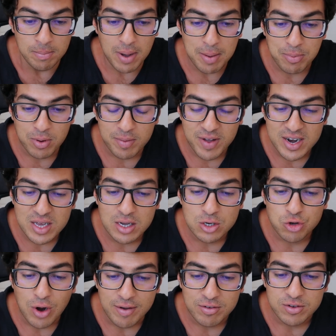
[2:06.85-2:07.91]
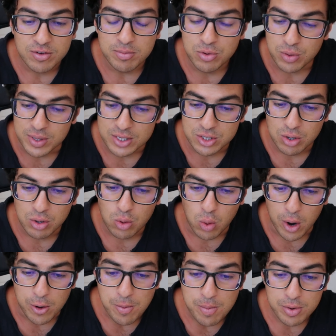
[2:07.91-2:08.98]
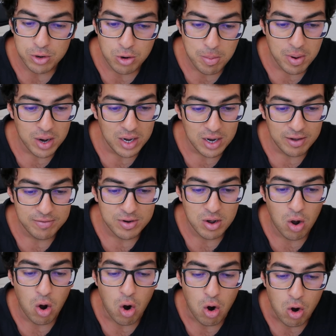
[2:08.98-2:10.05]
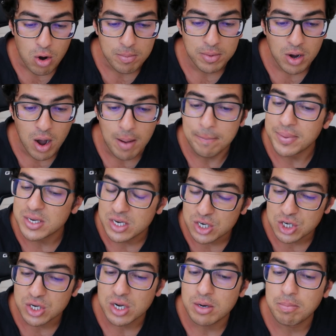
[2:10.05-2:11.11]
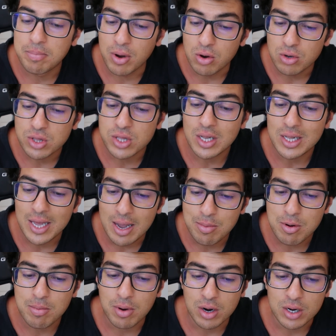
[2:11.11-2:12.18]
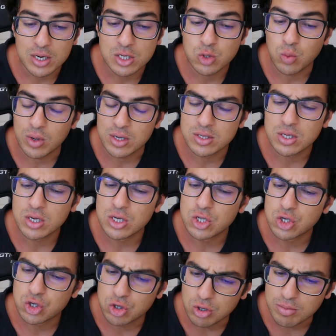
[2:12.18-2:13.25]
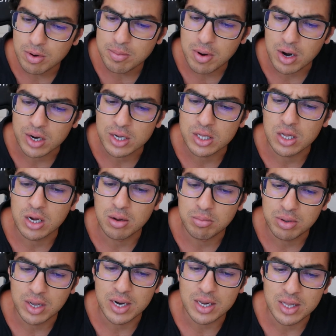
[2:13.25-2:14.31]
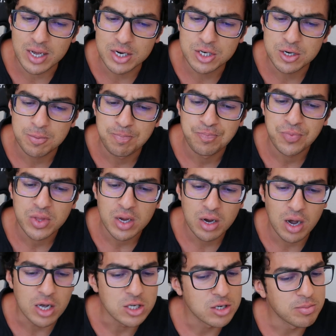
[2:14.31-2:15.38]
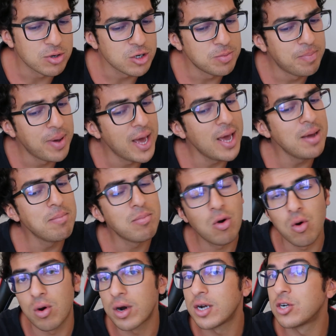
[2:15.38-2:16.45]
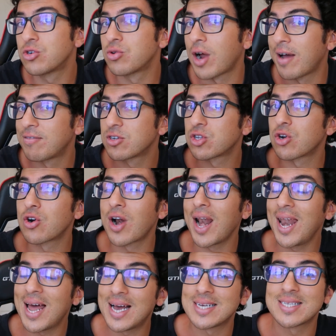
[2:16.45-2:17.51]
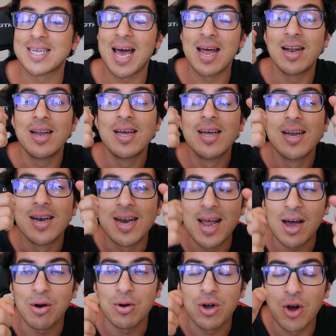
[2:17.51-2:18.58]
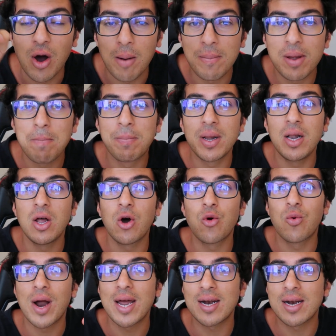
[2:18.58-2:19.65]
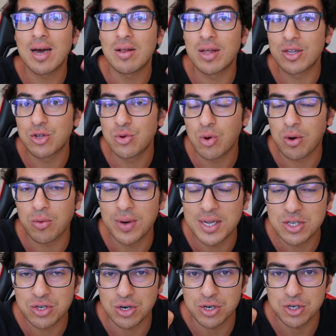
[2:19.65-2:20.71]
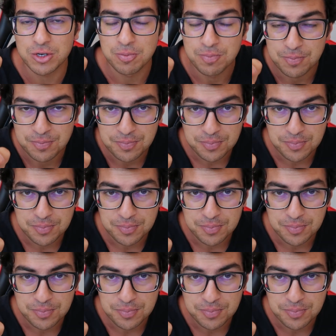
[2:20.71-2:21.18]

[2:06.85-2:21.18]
By preventing drivers from doing so, quote, Uber and Lyft harm competition in both the labor market as well as the consumer market, the complaint alleged. Customers pay more and drivers earn less. Now, comment below right now. Let's do our research.